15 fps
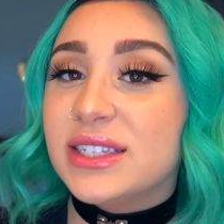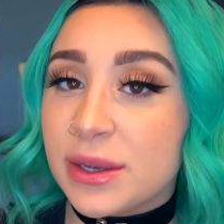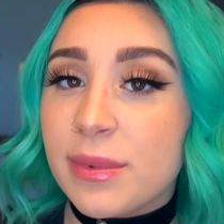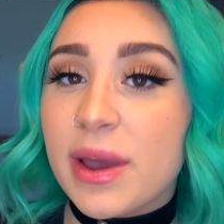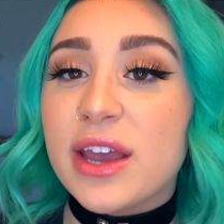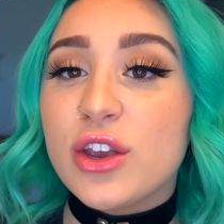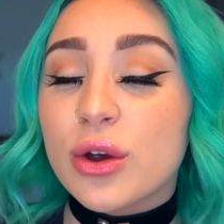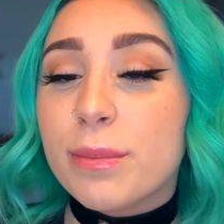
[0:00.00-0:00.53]
to
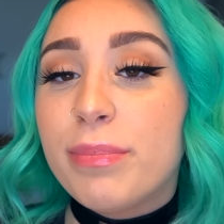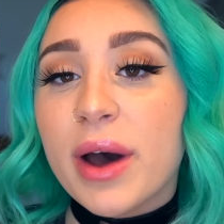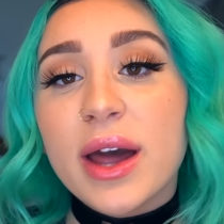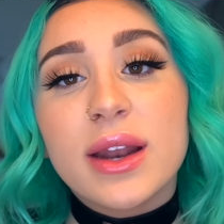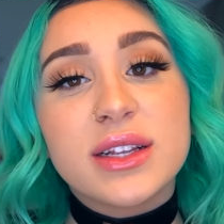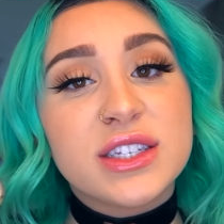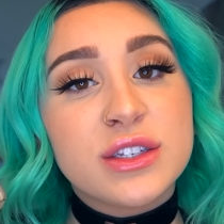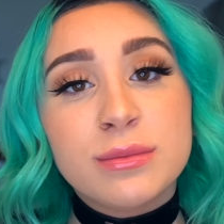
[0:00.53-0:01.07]
make your
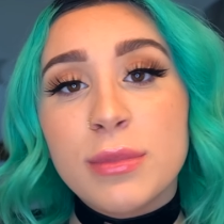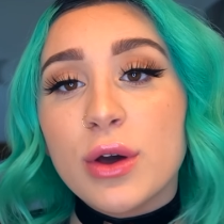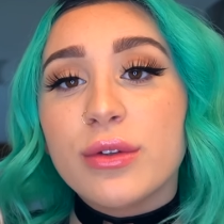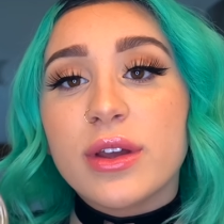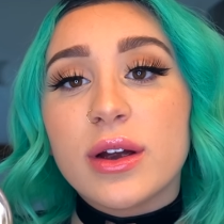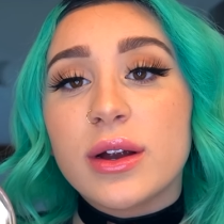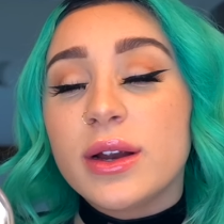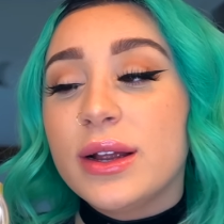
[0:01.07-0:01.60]
butt
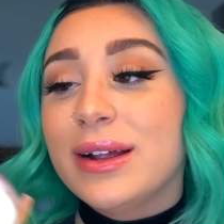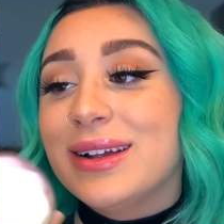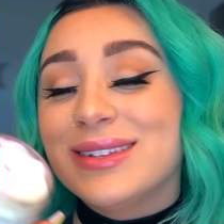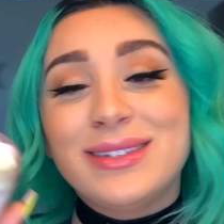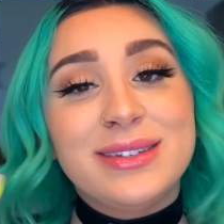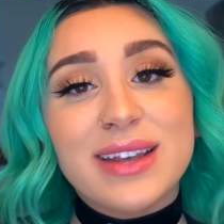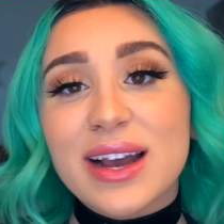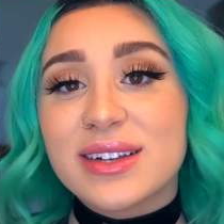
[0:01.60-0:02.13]
smoother,
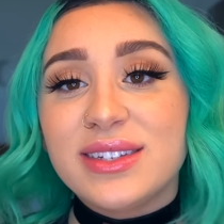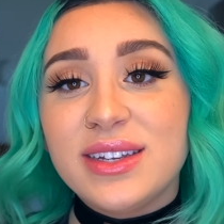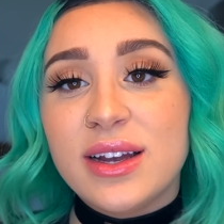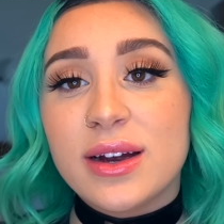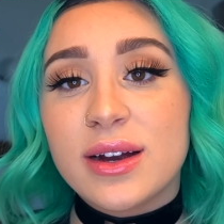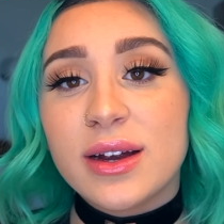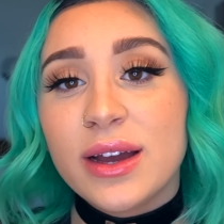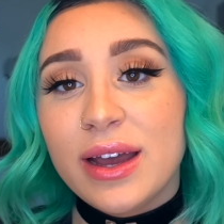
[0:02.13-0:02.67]

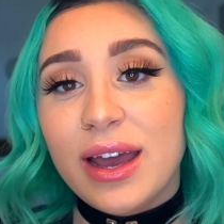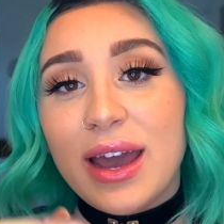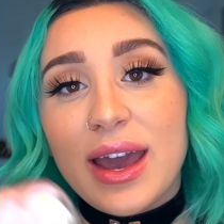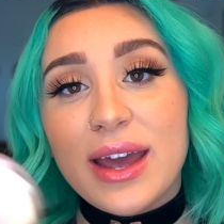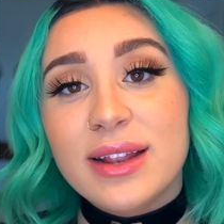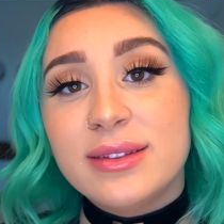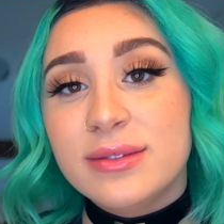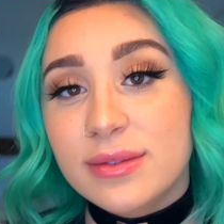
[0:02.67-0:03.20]
sexier,
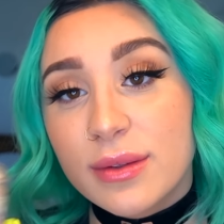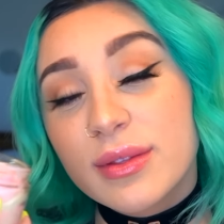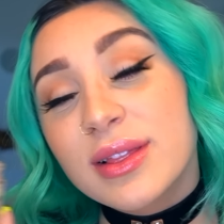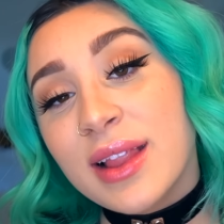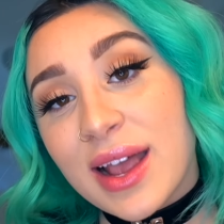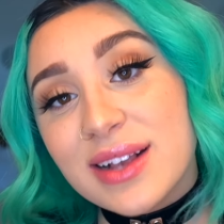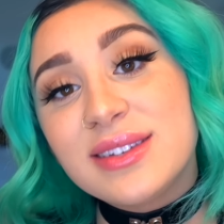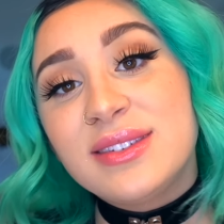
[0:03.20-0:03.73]
and
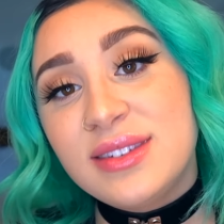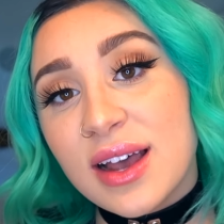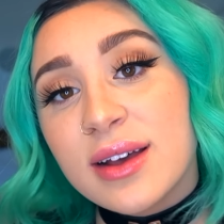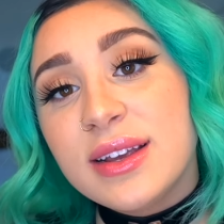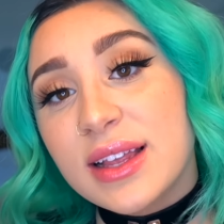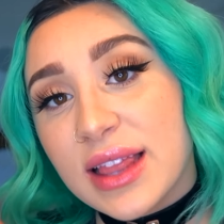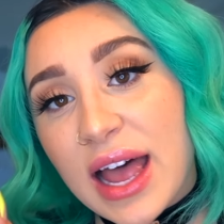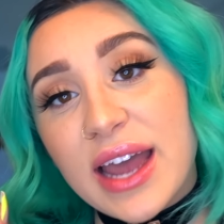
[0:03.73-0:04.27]
less
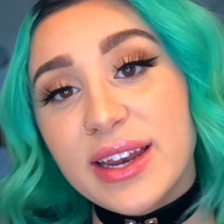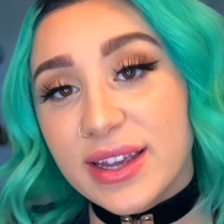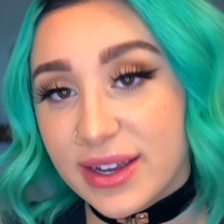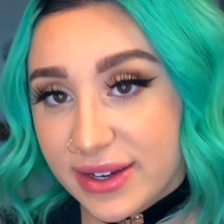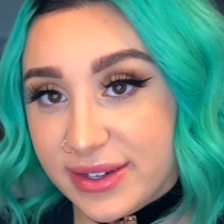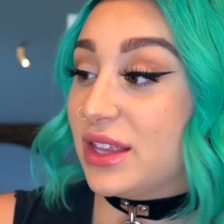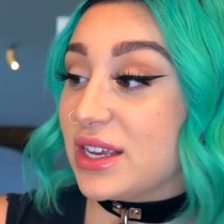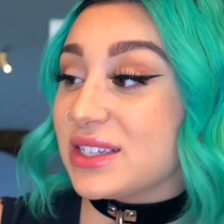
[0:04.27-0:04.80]
cellulite-y.
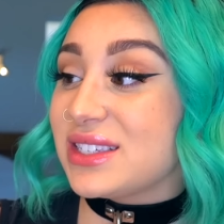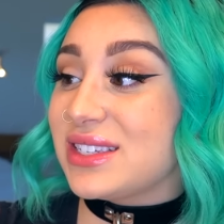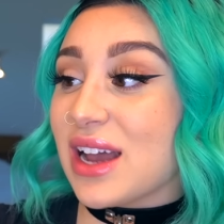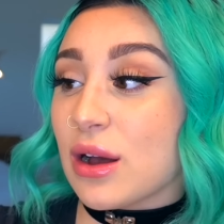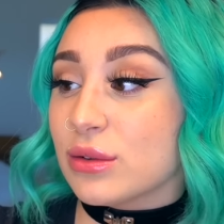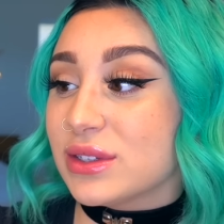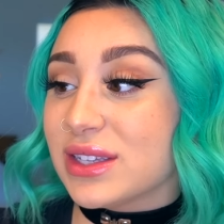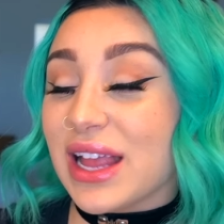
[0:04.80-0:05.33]
This
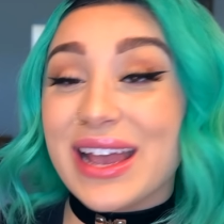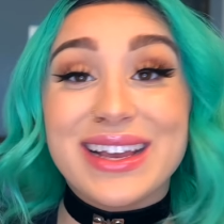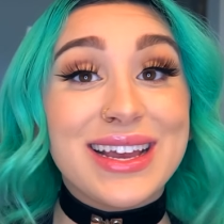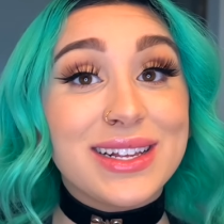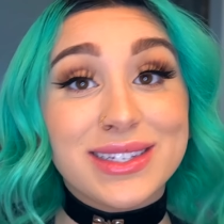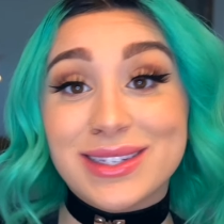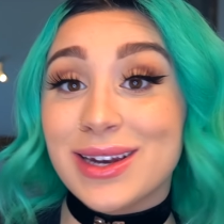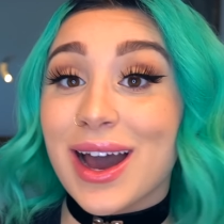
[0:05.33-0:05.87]
sounds like
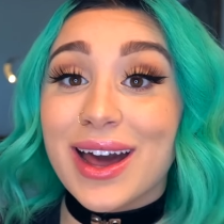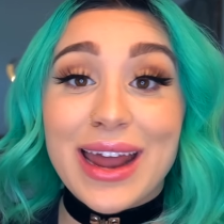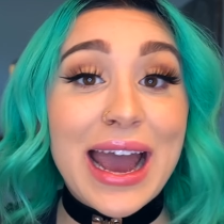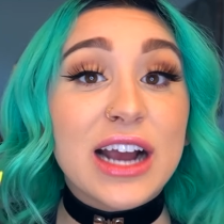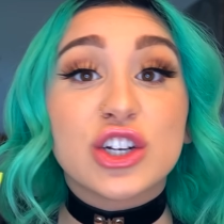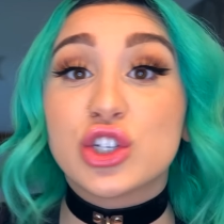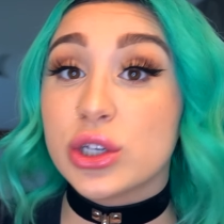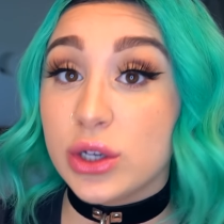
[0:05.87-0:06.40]
it's not
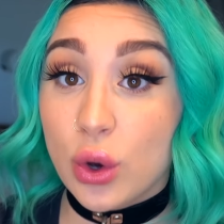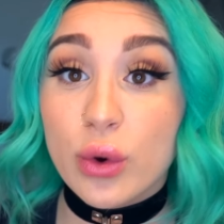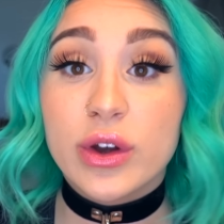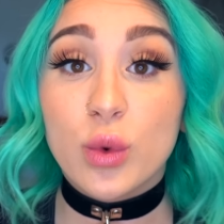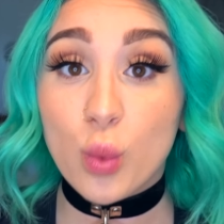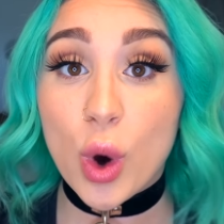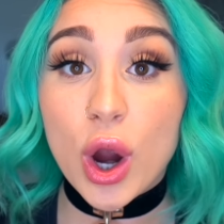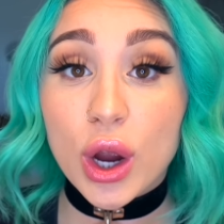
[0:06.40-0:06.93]
actually going
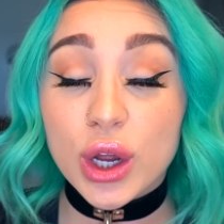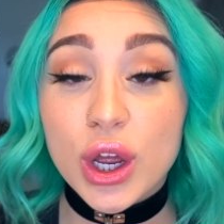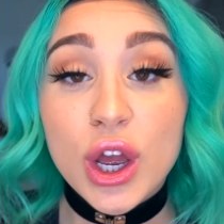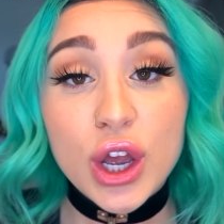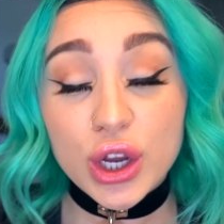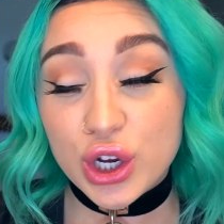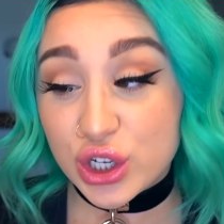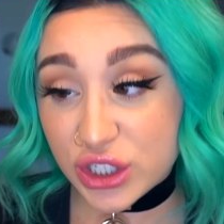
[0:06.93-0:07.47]
to work.
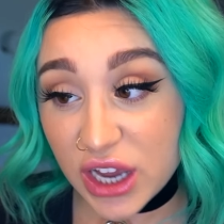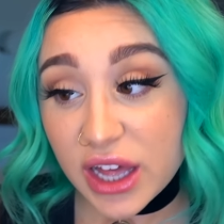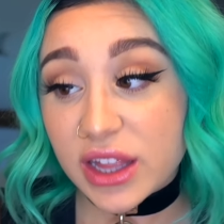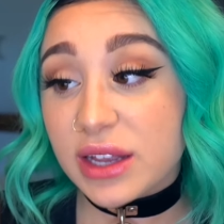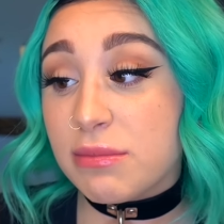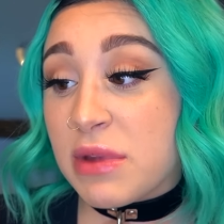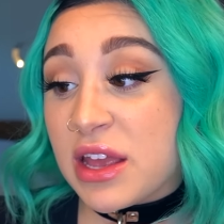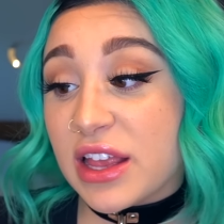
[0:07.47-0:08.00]
You're
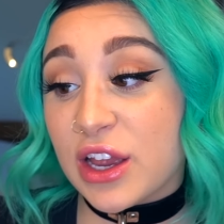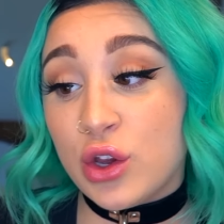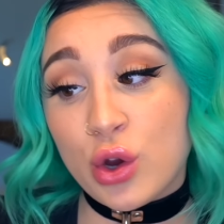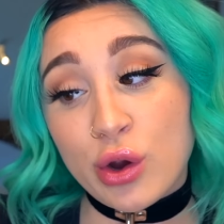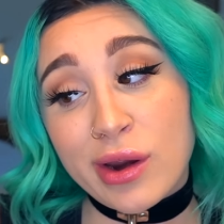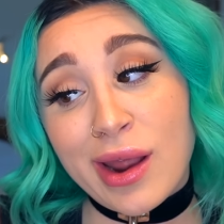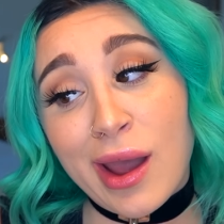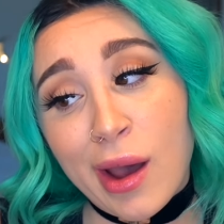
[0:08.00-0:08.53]
telling me that
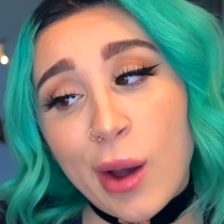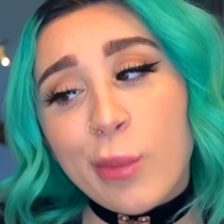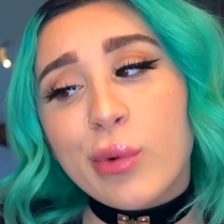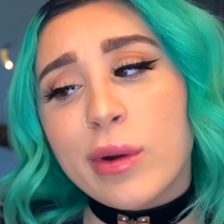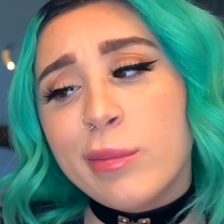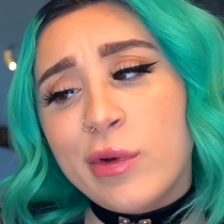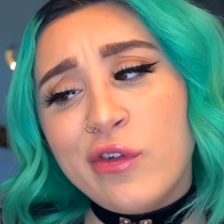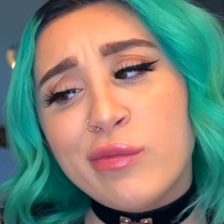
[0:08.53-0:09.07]
you're gonna help
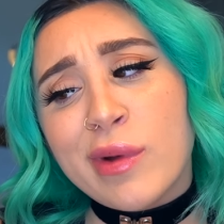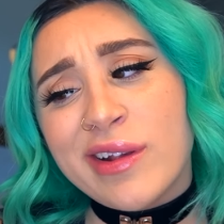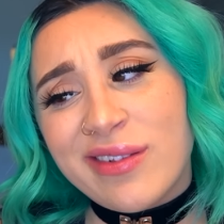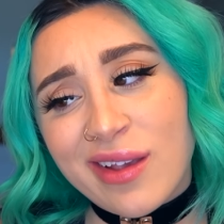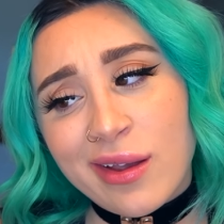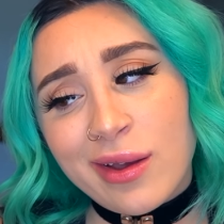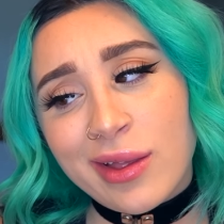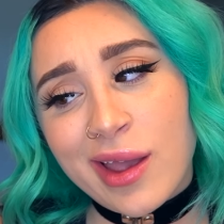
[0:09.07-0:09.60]
remove my
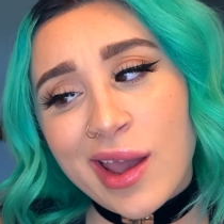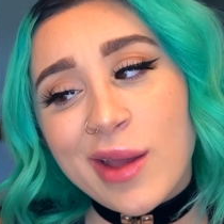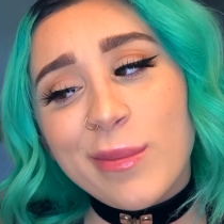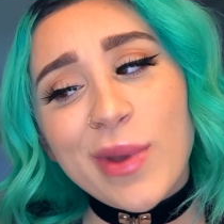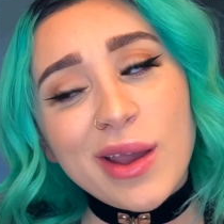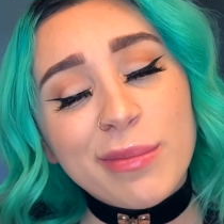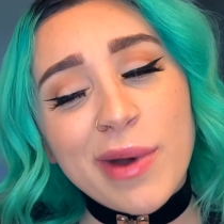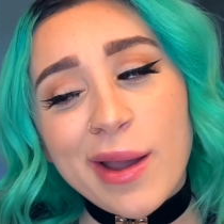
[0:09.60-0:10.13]
cellulite and
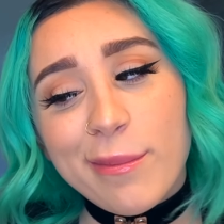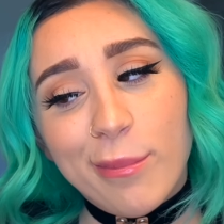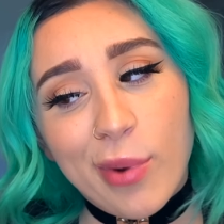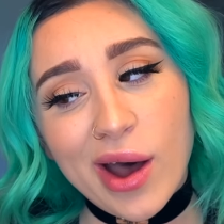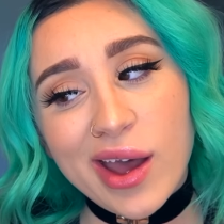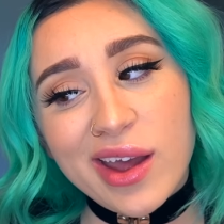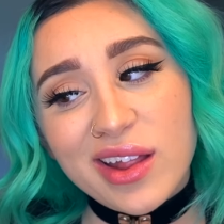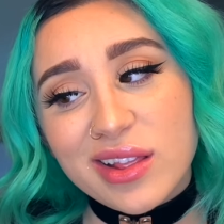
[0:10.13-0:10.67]
make my
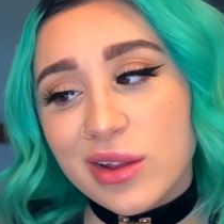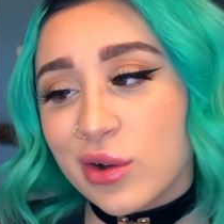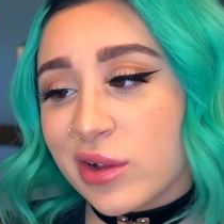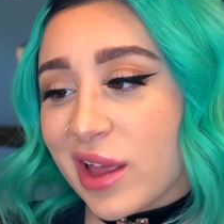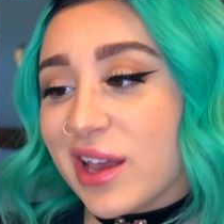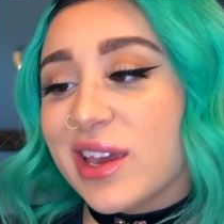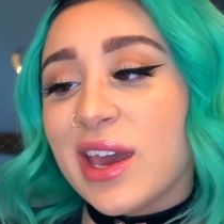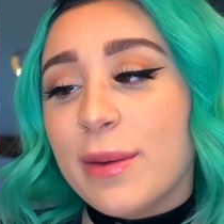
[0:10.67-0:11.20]
butt look
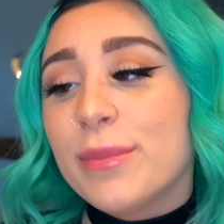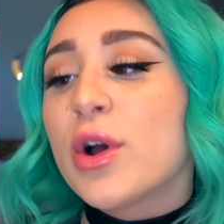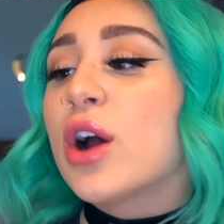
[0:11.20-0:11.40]
like Kim